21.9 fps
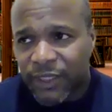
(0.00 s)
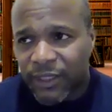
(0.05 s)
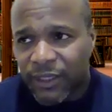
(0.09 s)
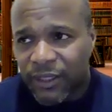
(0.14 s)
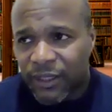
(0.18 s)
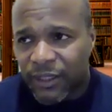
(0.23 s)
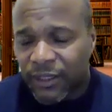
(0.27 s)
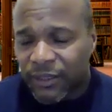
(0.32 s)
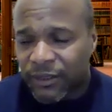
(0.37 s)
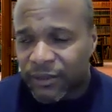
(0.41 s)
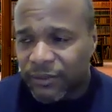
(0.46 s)

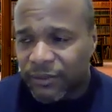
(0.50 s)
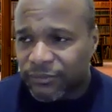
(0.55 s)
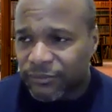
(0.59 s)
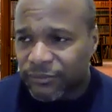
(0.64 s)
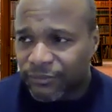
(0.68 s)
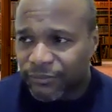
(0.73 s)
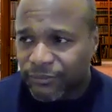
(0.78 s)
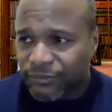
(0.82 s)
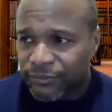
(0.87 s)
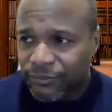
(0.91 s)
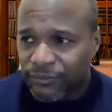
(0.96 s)
a
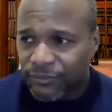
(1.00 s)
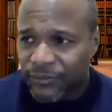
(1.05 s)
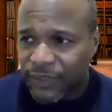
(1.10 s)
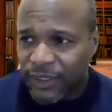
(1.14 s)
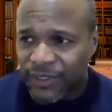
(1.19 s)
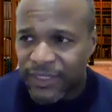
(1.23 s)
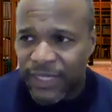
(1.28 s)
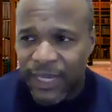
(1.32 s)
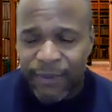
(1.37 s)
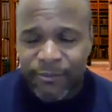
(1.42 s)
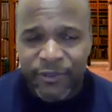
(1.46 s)

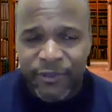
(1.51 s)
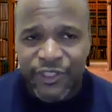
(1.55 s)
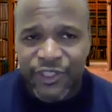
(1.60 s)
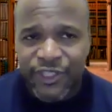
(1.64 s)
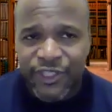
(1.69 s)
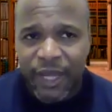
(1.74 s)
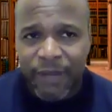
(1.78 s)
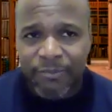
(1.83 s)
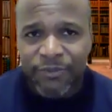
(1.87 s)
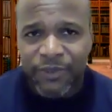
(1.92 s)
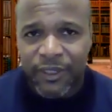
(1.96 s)
sandwich
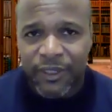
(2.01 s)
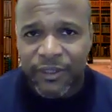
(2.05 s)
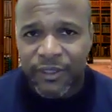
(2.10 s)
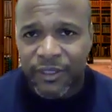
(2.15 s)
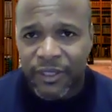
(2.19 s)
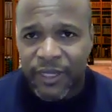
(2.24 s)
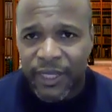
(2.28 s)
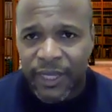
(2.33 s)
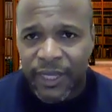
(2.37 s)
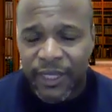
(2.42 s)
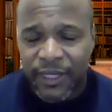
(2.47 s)
shop the other
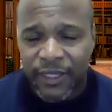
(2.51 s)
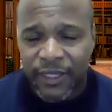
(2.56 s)
day,